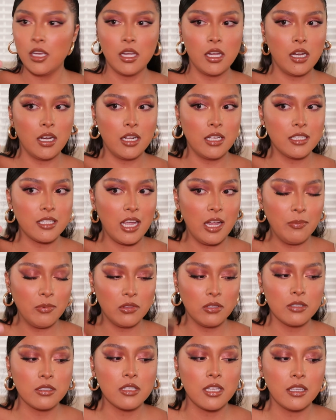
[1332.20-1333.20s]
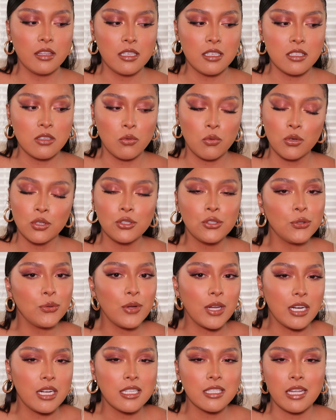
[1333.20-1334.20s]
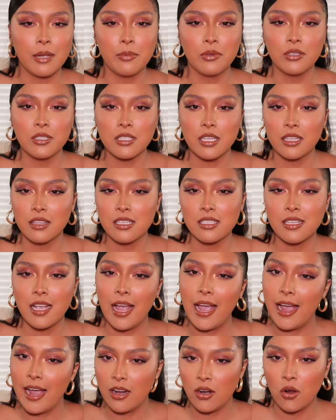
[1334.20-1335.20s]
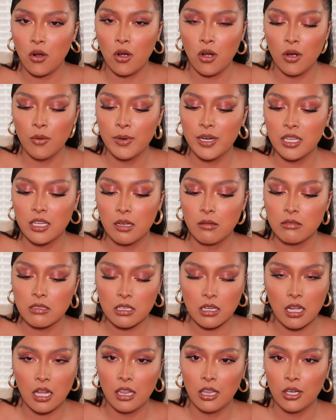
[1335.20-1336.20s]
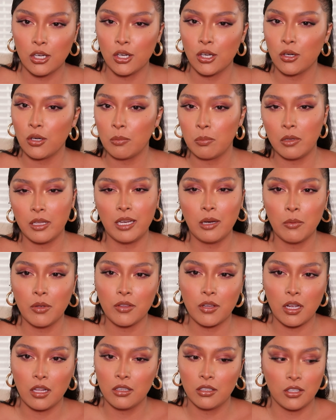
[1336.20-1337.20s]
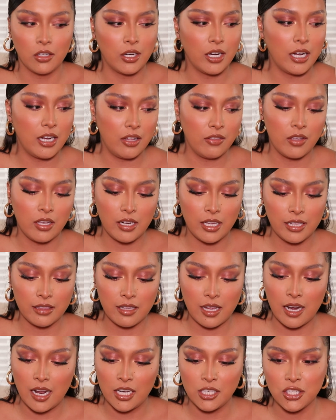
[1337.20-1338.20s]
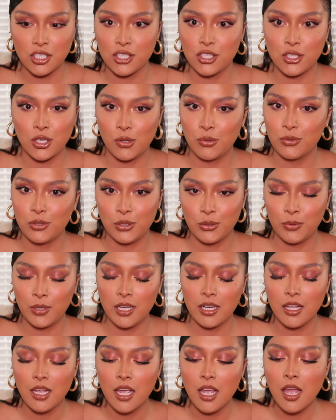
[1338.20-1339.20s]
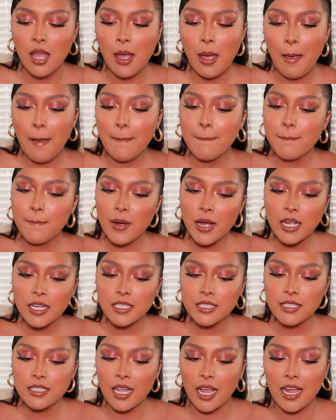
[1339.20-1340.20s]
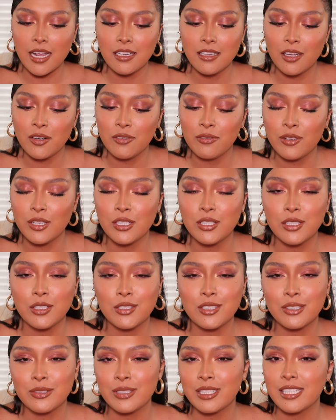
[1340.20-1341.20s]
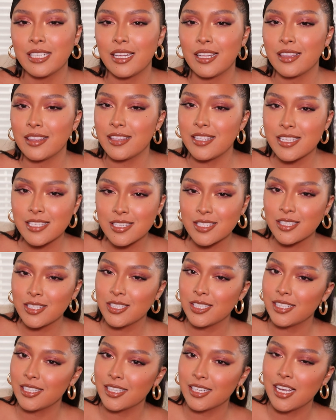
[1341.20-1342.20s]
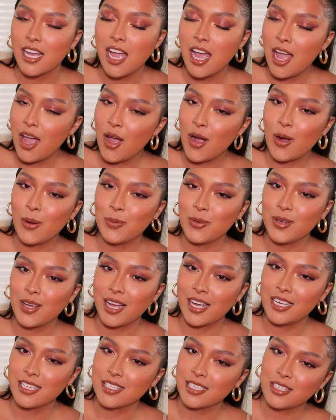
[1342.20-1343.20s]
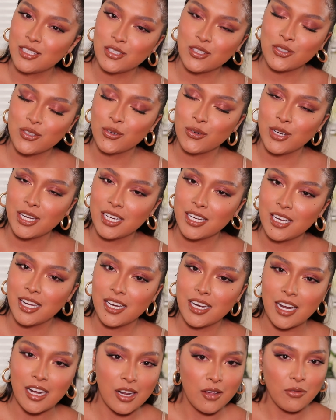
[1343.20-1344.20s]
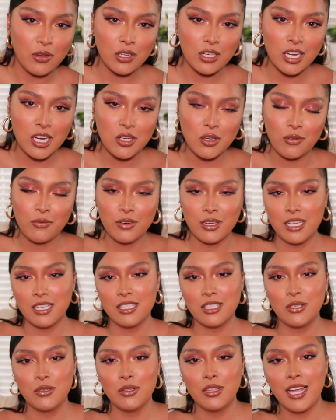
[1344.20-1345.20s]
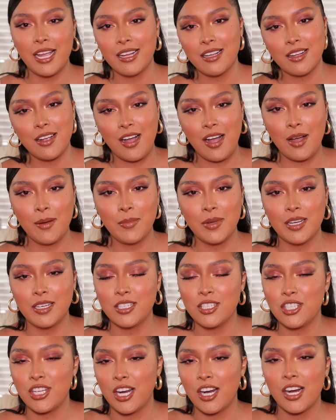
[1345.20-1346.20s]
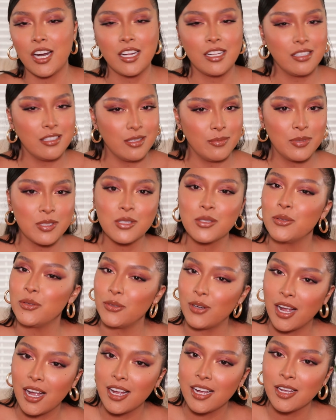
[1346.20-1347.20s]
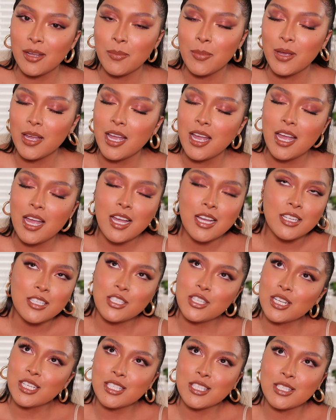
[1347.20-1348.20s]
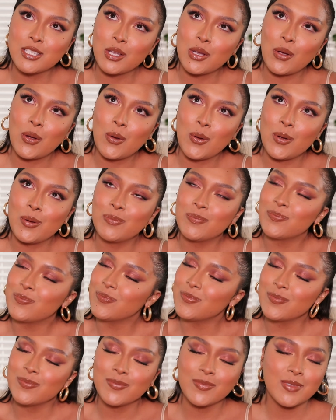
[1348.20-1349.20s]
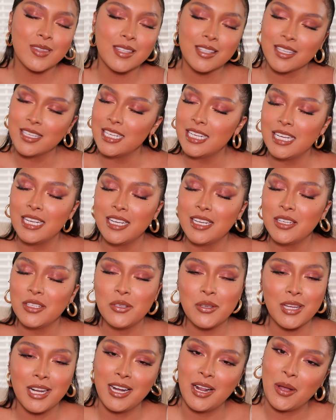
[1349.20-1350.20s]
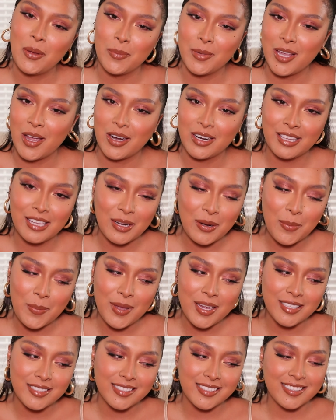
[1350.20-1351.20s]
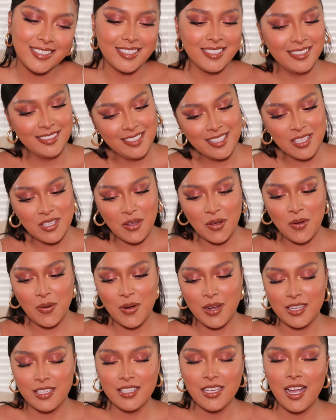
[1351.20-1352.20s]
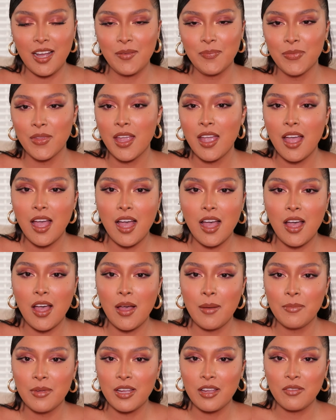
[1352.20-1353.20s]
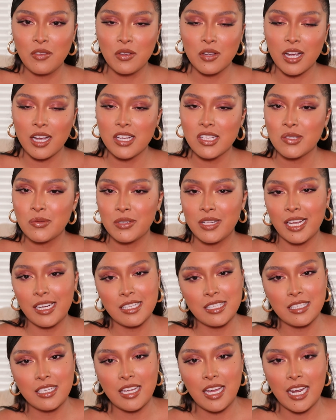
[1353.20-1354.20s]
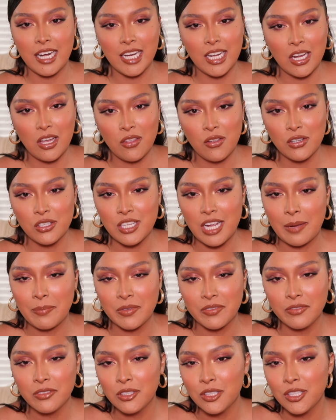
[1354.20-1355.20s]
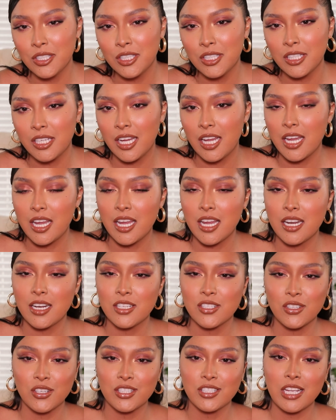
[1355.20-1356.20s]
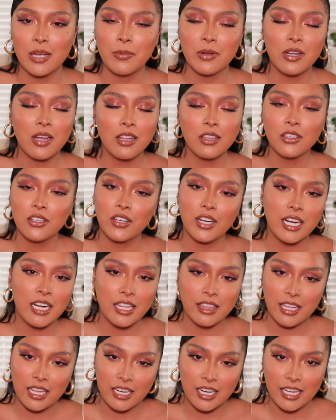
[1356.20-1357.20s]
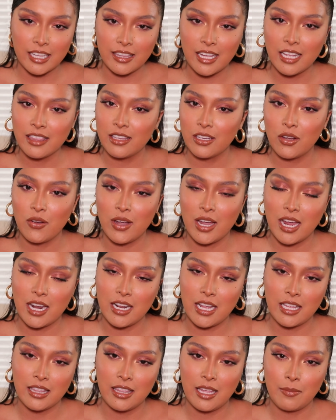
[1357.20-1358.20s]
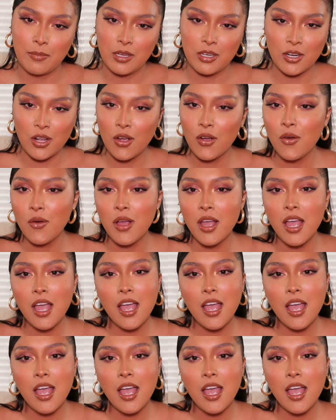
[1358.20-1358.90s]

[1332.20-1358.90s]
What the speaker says: any type of looks like this or do any type of looks like this at all when it comes to color or playing with color or anything like that. I just don't do it. But I had a lot of fun doing this look. Hope you guys enjoyed it, and if you did, don't forget to like, comment, share, and subscribe, just so you can help me out a little bit. So yeah, if you guys would like to see any other type of look and a certain type of color or anything like that, then go ahead and let me know.